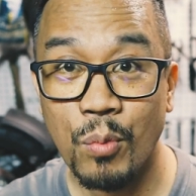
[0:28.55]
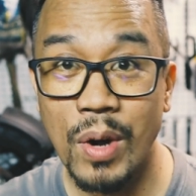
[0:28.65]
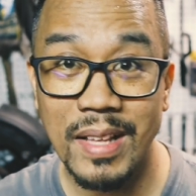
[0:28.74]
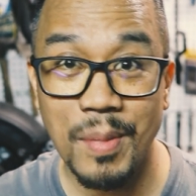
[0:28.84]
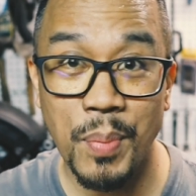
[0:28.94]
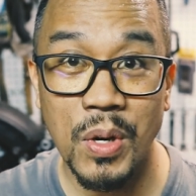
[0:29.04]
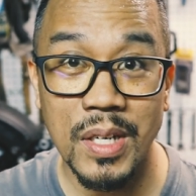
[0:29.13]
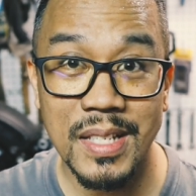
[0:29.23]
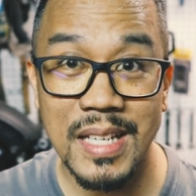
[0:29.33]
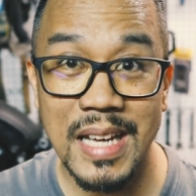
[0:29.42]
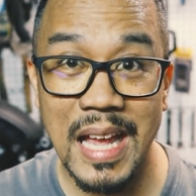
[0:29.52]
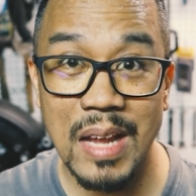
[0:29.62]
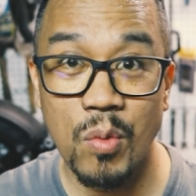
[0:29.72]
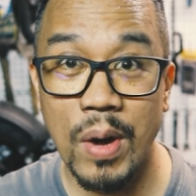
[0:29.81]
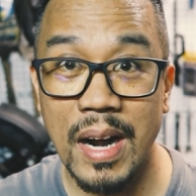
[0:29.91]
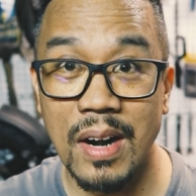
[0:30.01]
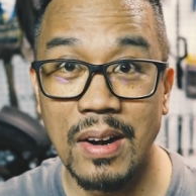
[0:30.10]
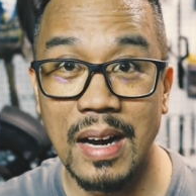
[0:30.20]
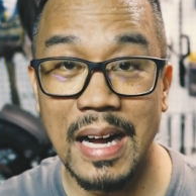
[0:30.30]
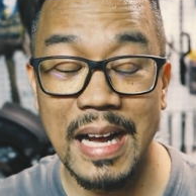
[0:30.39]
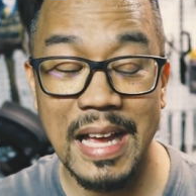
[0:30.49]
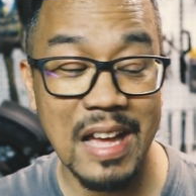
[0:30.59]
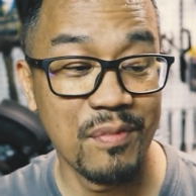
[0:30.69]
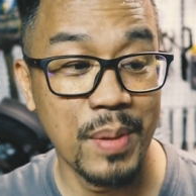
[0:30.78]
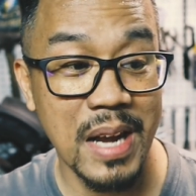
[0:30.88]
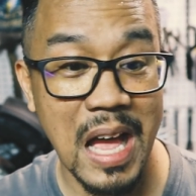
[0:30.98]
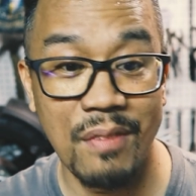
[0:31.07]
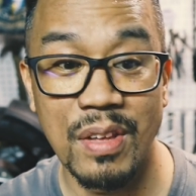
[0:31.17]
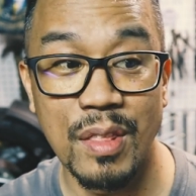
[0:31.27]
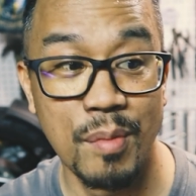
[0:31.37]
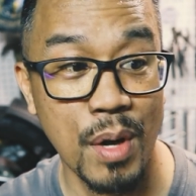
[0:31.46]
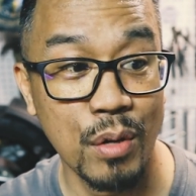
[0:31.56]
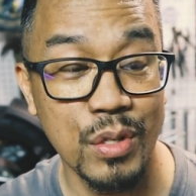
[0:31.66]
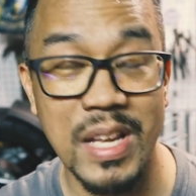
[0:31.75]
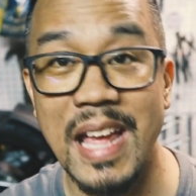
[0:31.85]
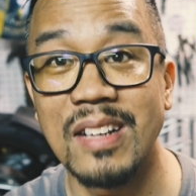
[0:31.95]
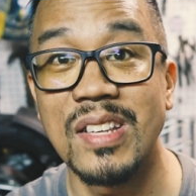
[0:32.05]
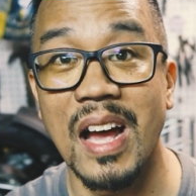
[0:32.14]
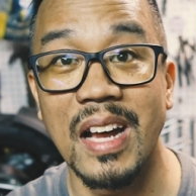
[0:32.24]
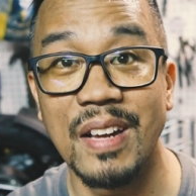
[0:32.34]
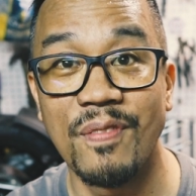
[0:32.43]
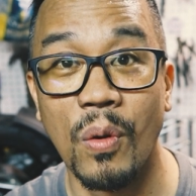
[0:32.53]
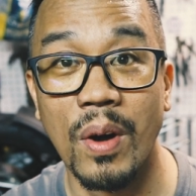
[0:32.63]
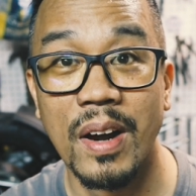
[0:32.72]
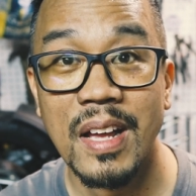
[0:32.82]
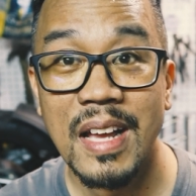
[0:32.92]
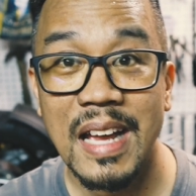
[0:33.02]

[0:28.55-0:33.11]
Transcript: We're at the part today where I have been having the most anxiety for,